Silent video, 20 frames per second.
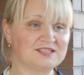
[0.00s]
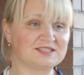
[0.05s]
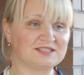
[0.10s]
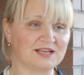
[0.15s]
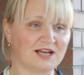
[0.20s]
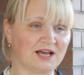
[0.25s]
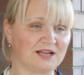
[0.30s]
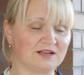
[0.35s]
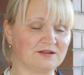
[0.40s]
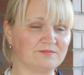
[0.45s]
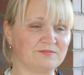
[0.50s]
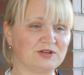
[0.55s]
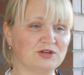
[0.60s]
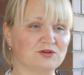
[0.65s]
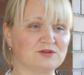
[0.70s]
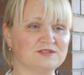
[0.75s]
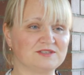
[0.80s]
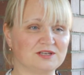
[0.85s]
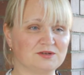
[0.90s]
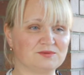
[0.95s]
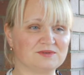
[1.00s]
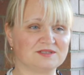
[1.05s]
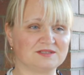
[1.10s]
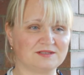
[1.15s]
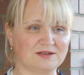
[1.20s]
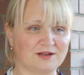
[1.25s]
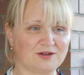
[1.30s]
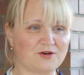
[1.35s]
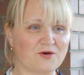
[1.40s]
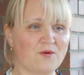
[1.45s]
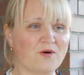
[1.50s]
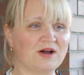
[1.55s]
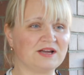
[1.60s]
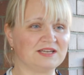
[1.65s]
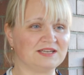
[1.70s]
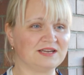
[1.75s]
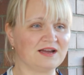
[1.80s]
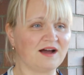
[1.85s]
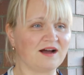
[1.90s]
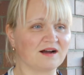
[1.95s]
started, because he was, quite
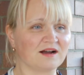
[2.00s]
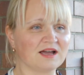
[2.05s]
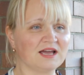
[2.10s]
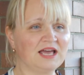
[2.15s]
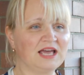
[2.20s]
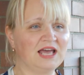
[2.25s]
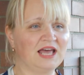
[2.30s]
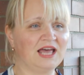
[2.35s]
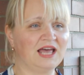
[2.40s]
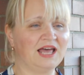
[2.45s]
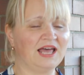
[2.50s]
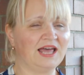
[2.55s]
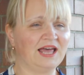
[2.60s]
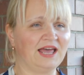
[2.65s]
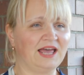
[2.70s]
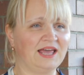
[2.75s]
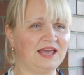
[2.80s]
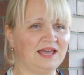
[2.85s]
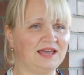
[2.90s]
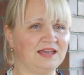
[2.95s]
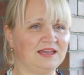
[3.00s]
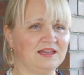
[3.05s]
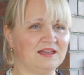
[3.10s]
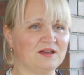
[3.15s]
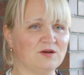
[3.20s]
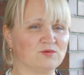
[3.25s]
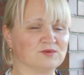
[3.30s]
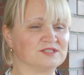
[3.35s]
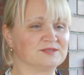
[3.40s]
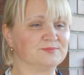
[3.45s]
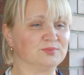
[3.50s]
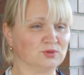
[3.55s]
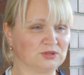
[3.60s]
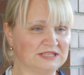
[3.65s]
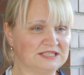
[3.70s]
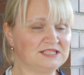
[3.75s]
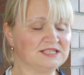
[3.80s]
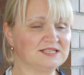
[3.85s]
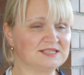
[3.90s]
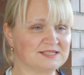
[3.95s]
young, he was
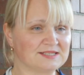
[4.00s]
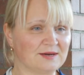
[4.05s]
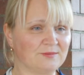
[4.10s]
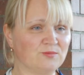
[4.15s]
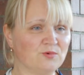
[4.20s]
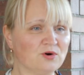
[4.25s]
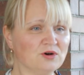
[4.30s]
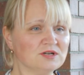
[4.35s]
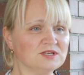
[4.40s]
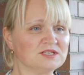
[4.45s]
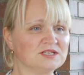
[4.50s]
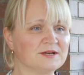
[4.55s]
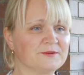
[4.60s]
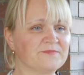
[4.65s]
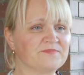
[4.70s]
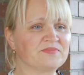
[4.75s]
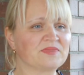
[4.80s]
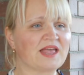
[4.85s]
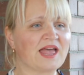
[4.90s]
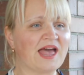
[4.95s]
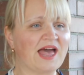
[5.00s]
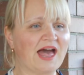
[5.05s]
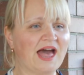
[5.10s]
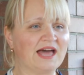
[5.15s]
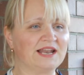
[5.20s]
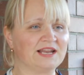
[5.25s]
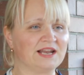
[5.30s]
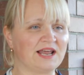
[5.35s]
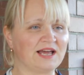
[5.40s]
bullied somewhat. And it